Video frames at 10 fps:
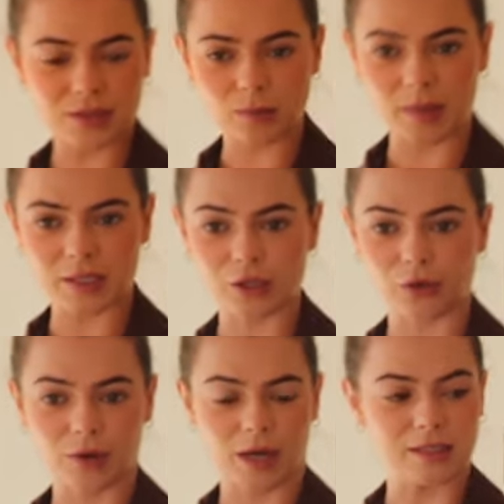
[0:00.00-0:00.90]
This would be
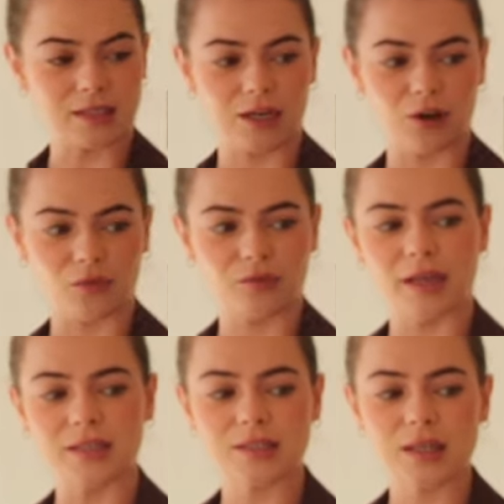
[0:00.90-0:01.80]
so nice in an
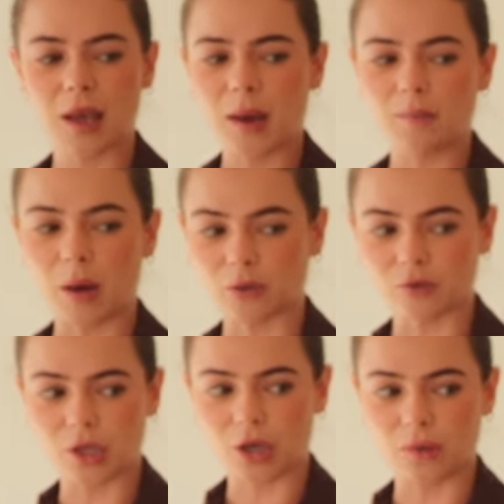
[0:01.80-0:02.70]
office, but
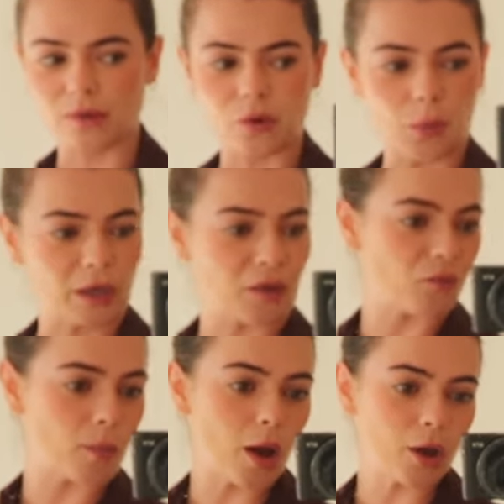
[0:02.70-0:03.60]
also if you're working
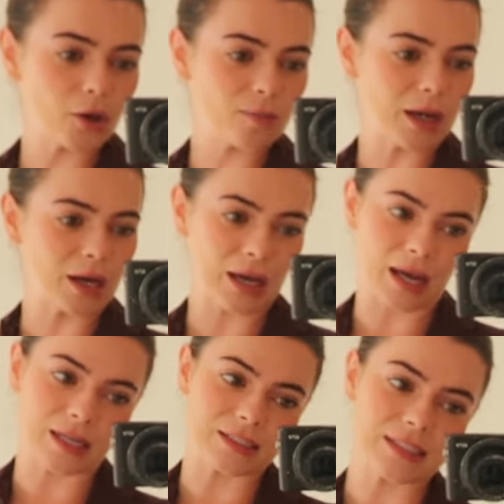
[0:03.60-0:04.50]
from home,
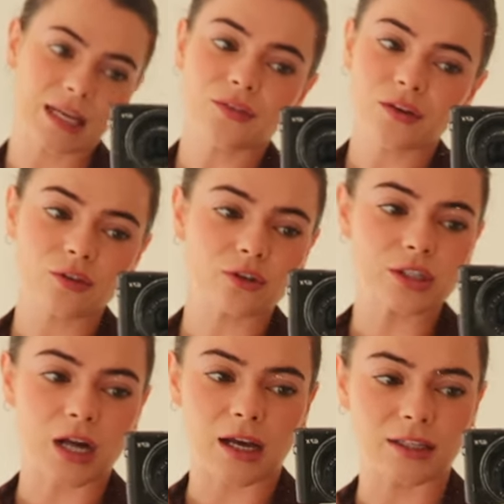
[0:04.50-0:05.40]
and even if your
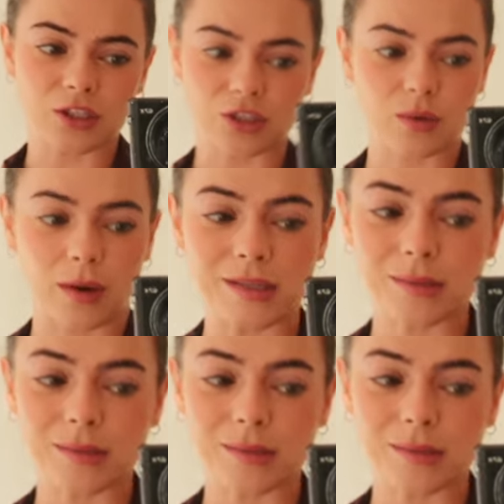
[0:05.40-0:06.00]
style is just quite